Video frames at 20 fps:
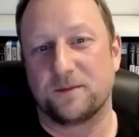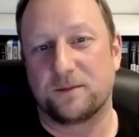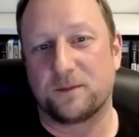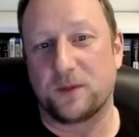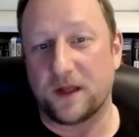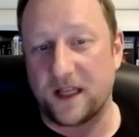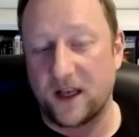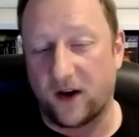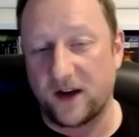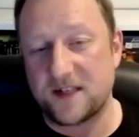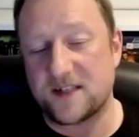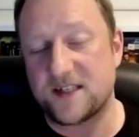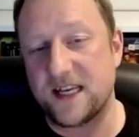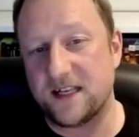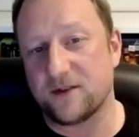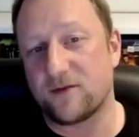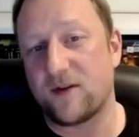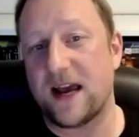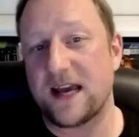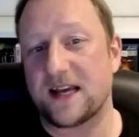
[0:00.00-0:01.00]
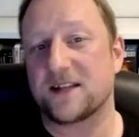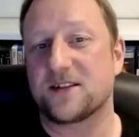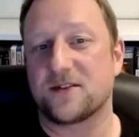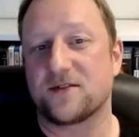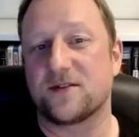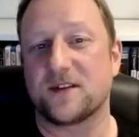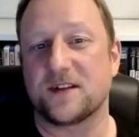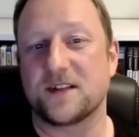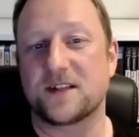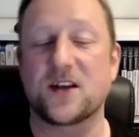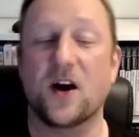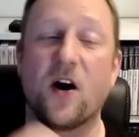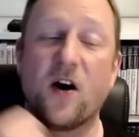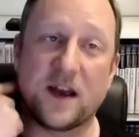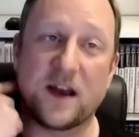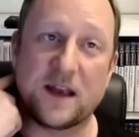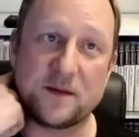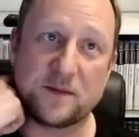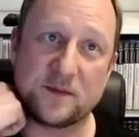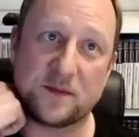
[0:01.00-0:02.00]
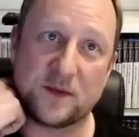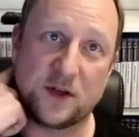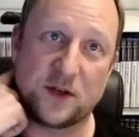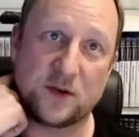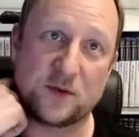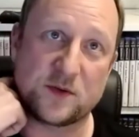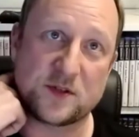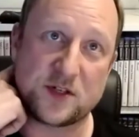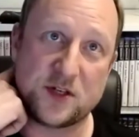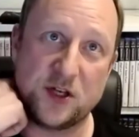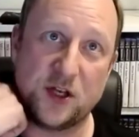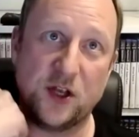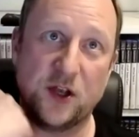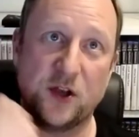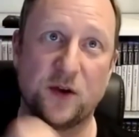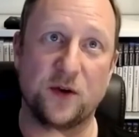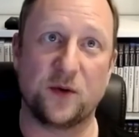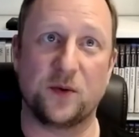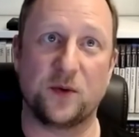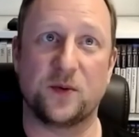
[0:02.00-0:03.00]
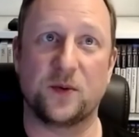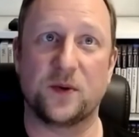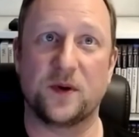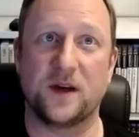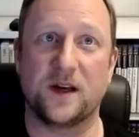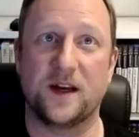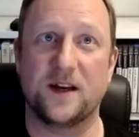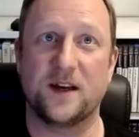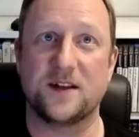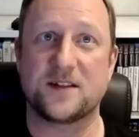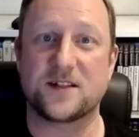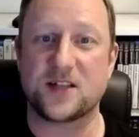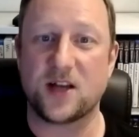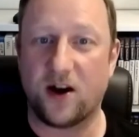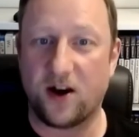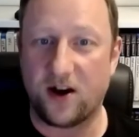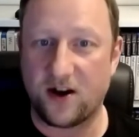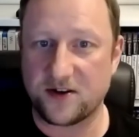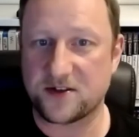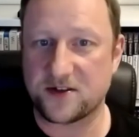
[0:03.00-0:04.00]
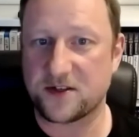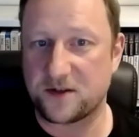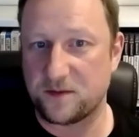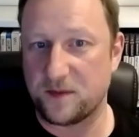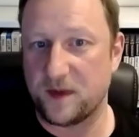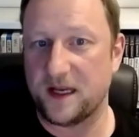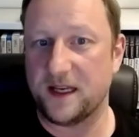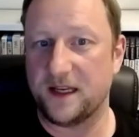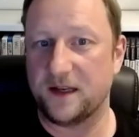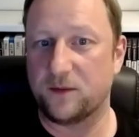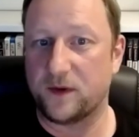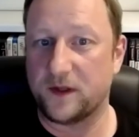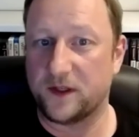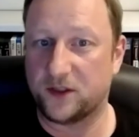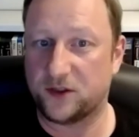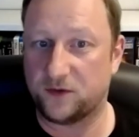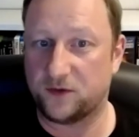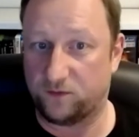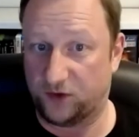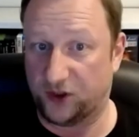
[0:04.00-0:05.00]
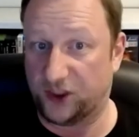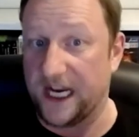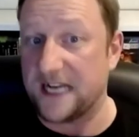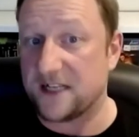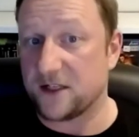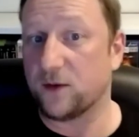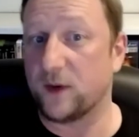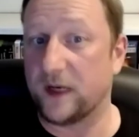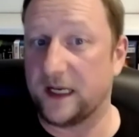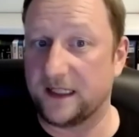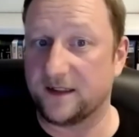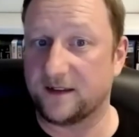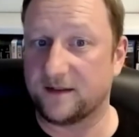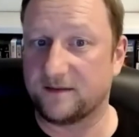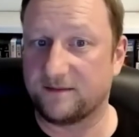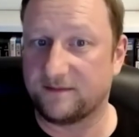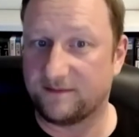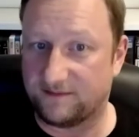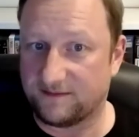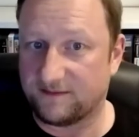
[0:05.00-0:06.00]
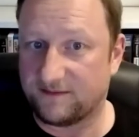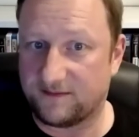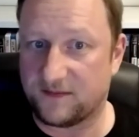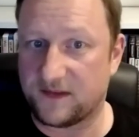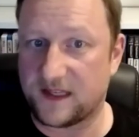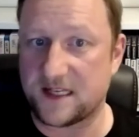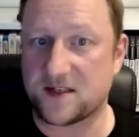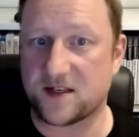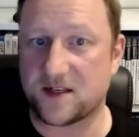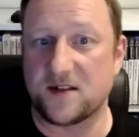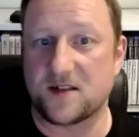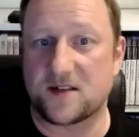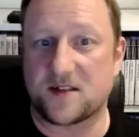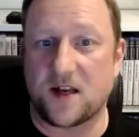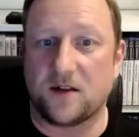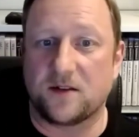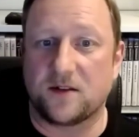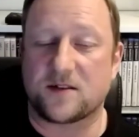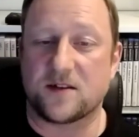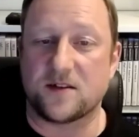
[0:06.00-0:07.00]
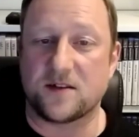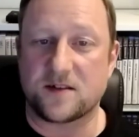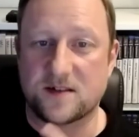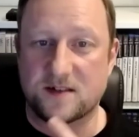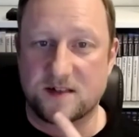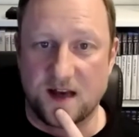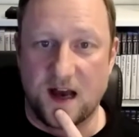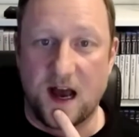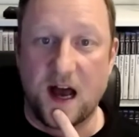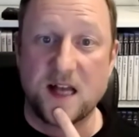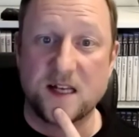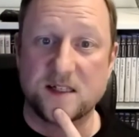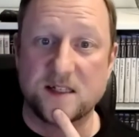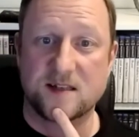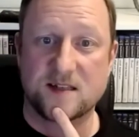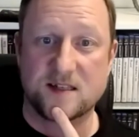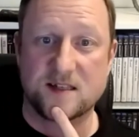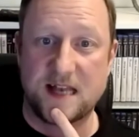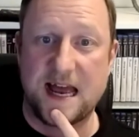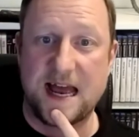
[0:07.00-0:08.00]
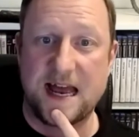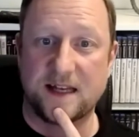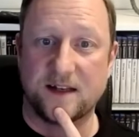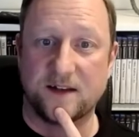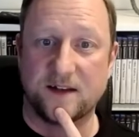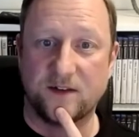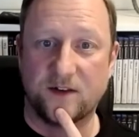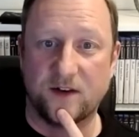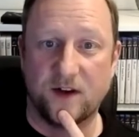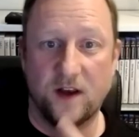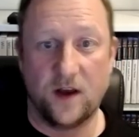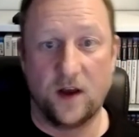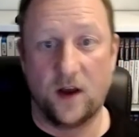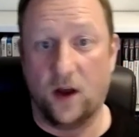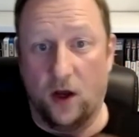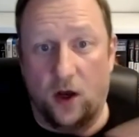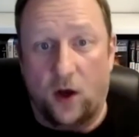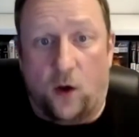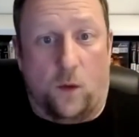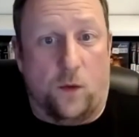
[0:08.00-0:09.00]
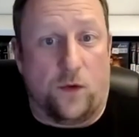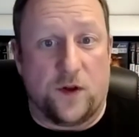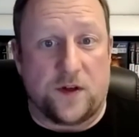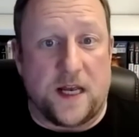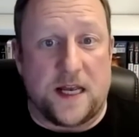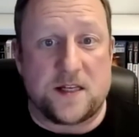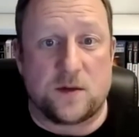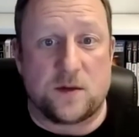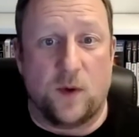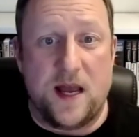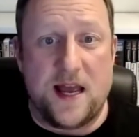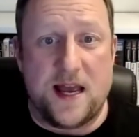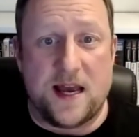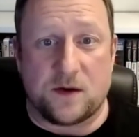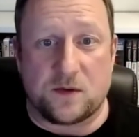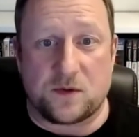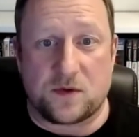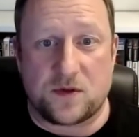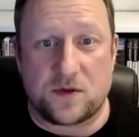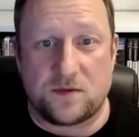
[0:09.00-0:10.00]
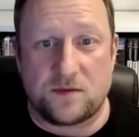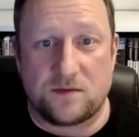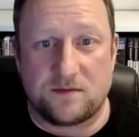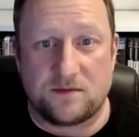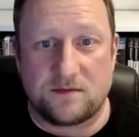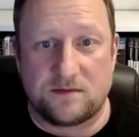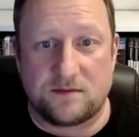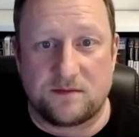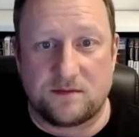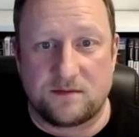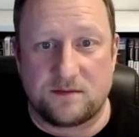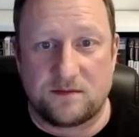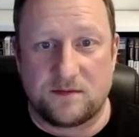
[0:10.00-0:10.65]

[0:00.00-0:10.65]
But the IT director at the time, who was new, had tasked me with shadowing this consultant to understand the data warehouse. Mm-hmm.